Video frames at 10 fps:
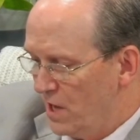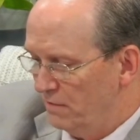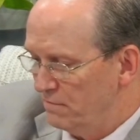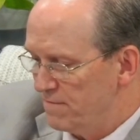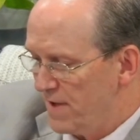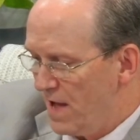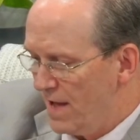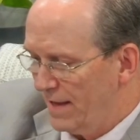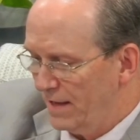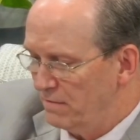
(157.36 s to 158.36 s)

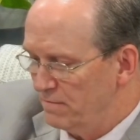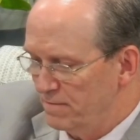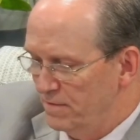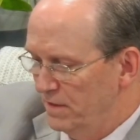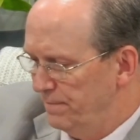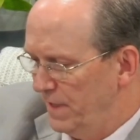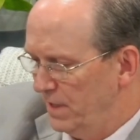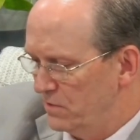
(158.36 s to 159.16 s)
5, it